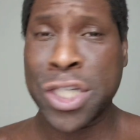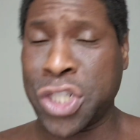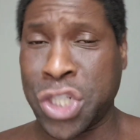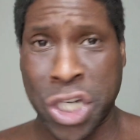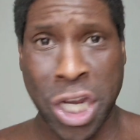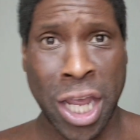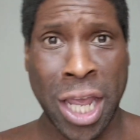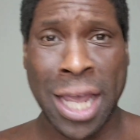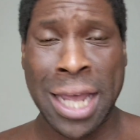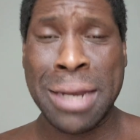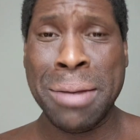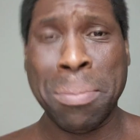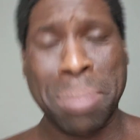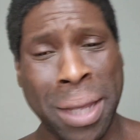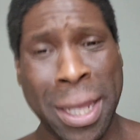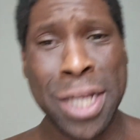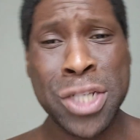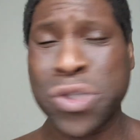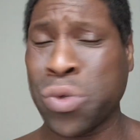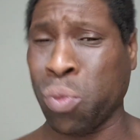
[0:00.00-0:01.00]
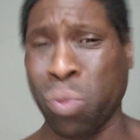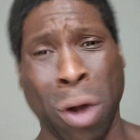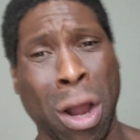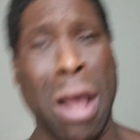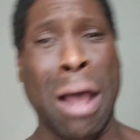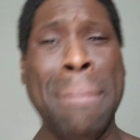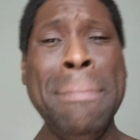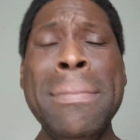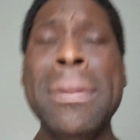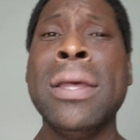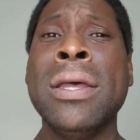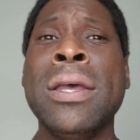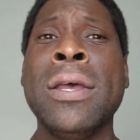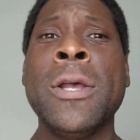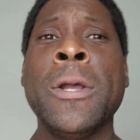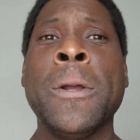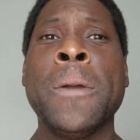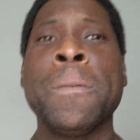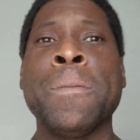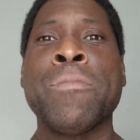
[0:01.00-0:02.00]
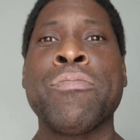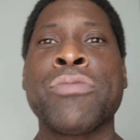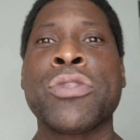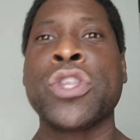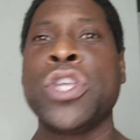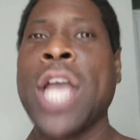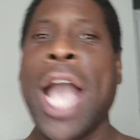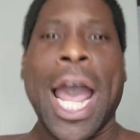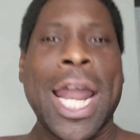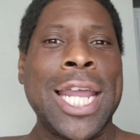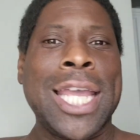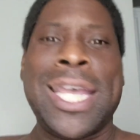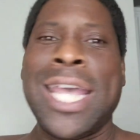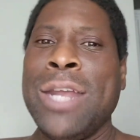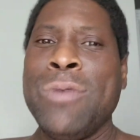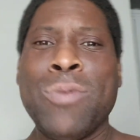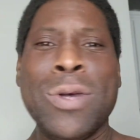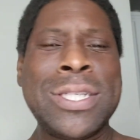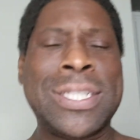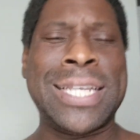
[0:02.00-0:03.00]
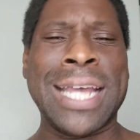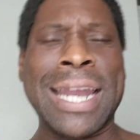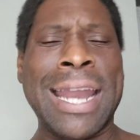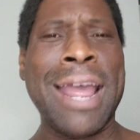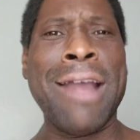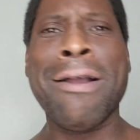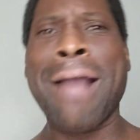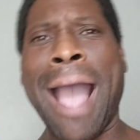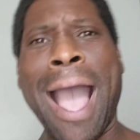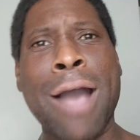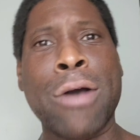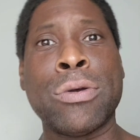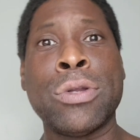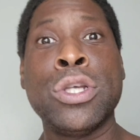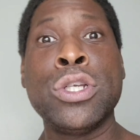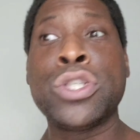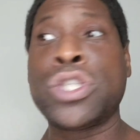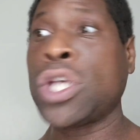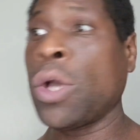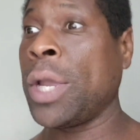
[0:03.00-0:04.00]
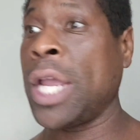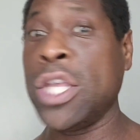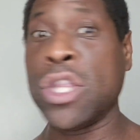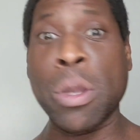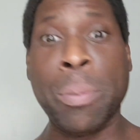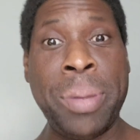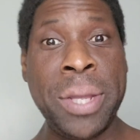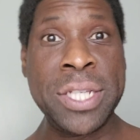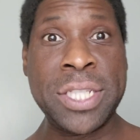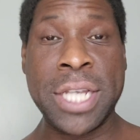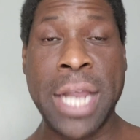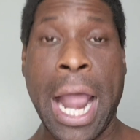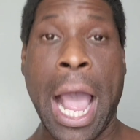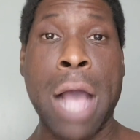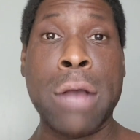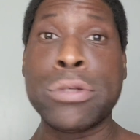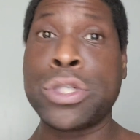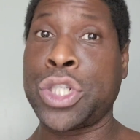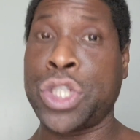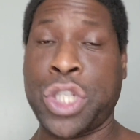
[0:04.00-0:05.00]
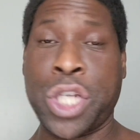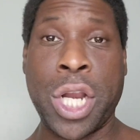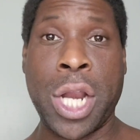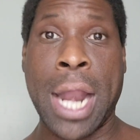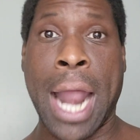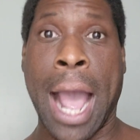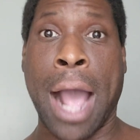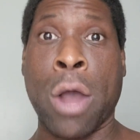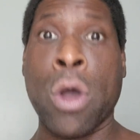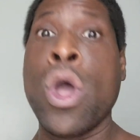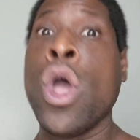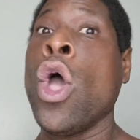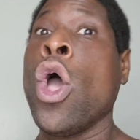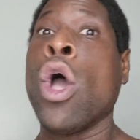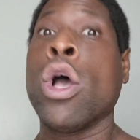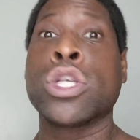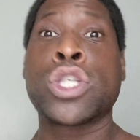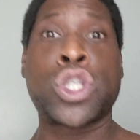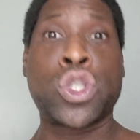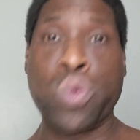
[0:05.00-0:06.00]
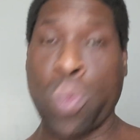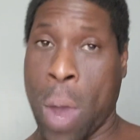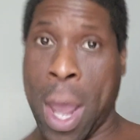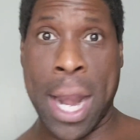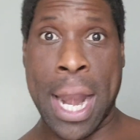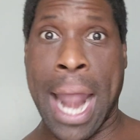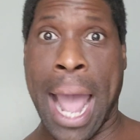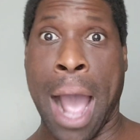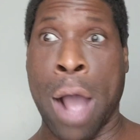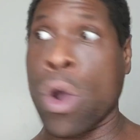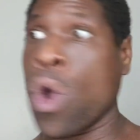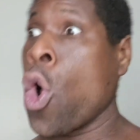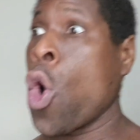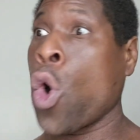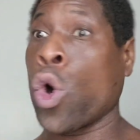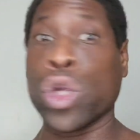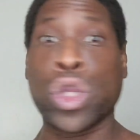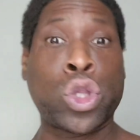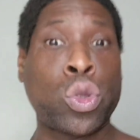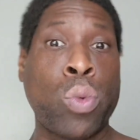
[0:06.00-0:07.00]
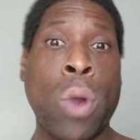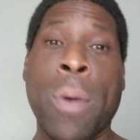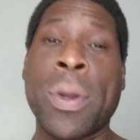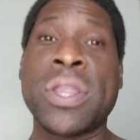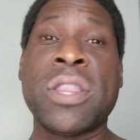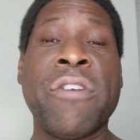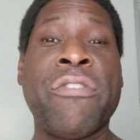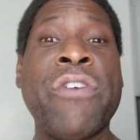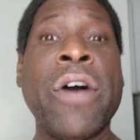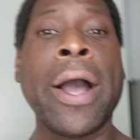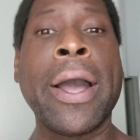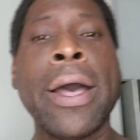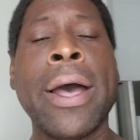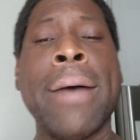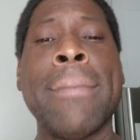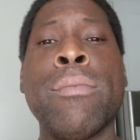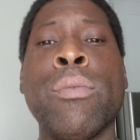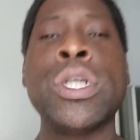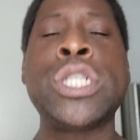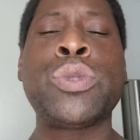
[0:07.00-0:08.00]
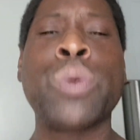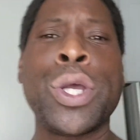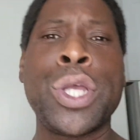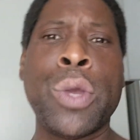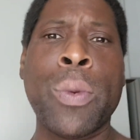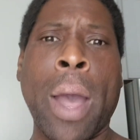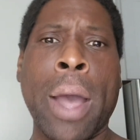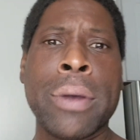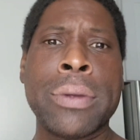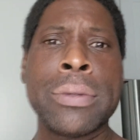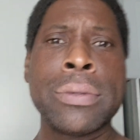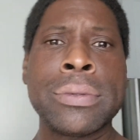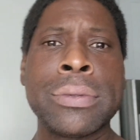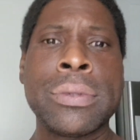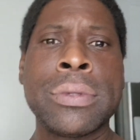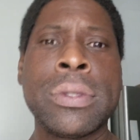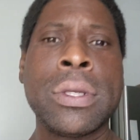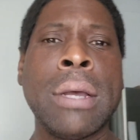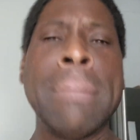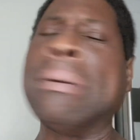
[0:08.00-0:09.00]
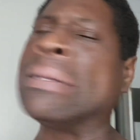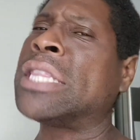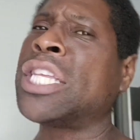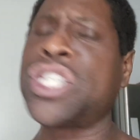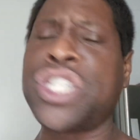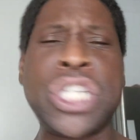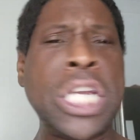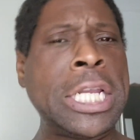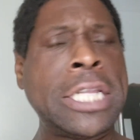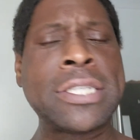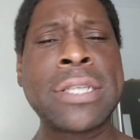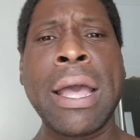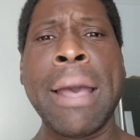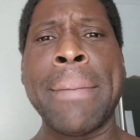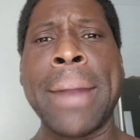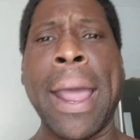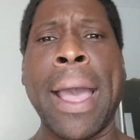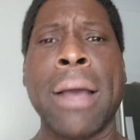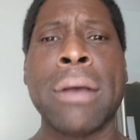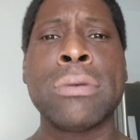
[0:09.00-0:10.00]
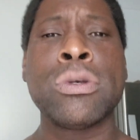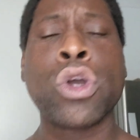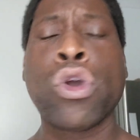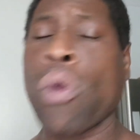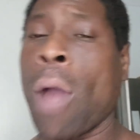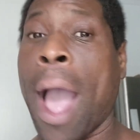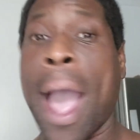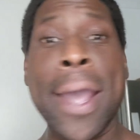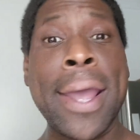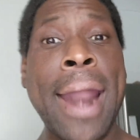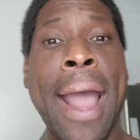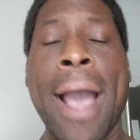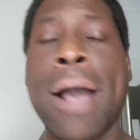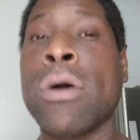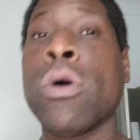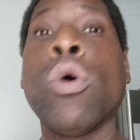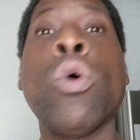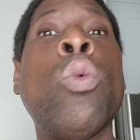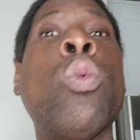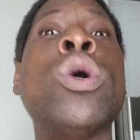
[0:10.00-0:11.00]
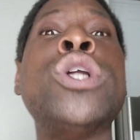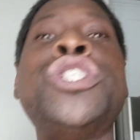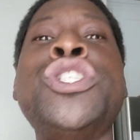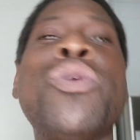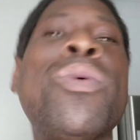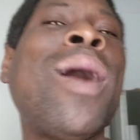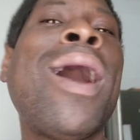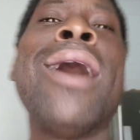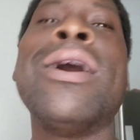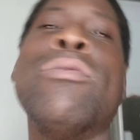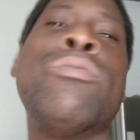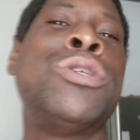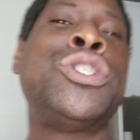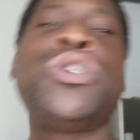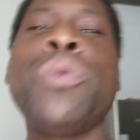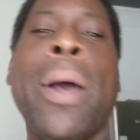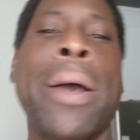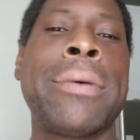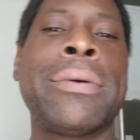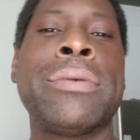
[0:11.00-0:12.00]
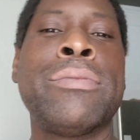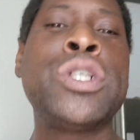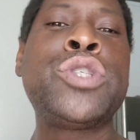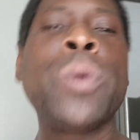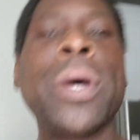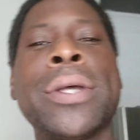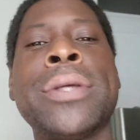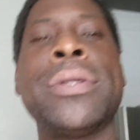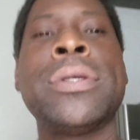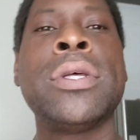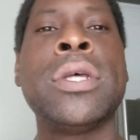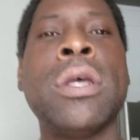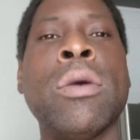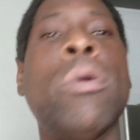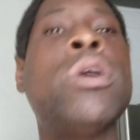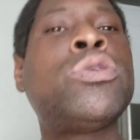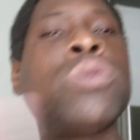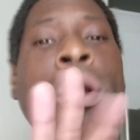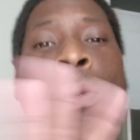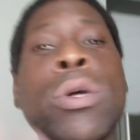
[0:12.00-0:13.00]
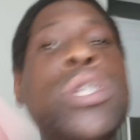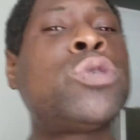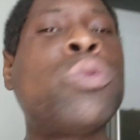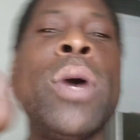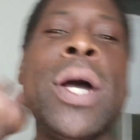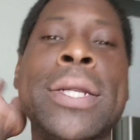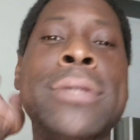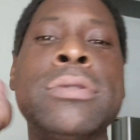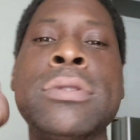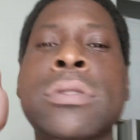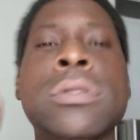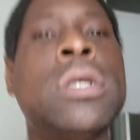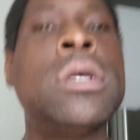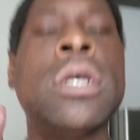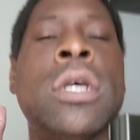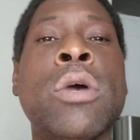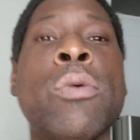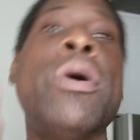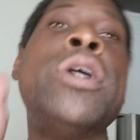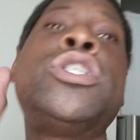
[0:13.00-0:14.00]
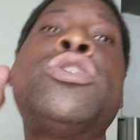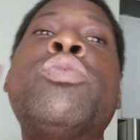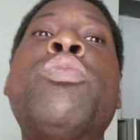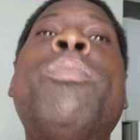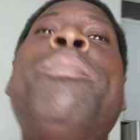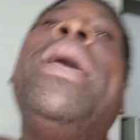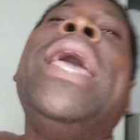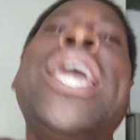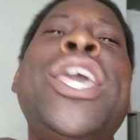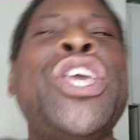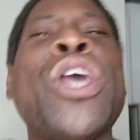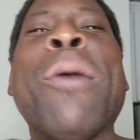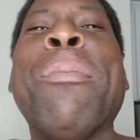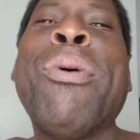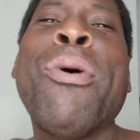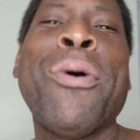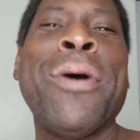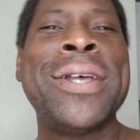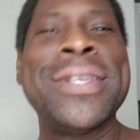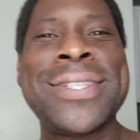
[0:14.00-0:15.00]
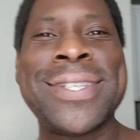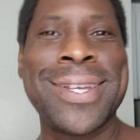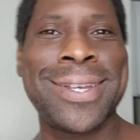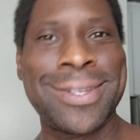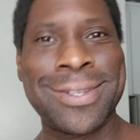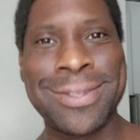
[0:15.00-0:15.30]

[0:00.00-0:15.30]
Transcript: gin, bitch, rum. You got to get what's in there out. So either piss it out, shit it out, sweat it out, or throw it the fuck up. Which one you want? But the shit is coming out. Cry it out. What you want? What you want? Which one? Which one? Which one? Pick your poison.